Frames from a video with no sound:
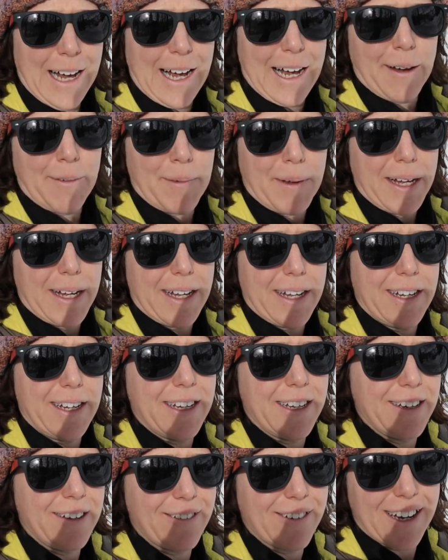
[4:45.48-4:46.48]
I am uh,
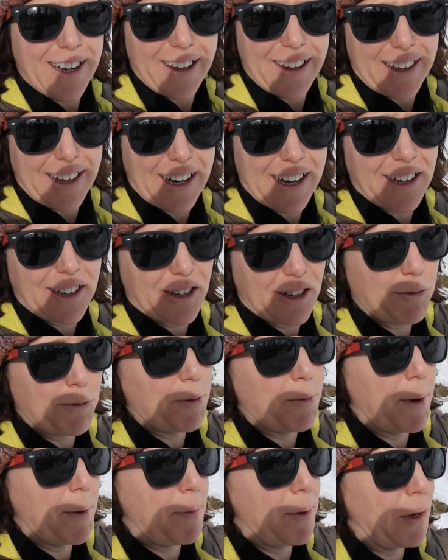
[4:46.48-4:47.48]
realising that I should have
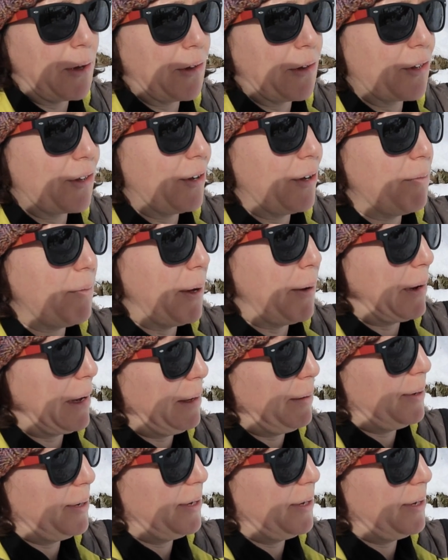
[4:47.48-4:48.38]
worn my boots, not my rally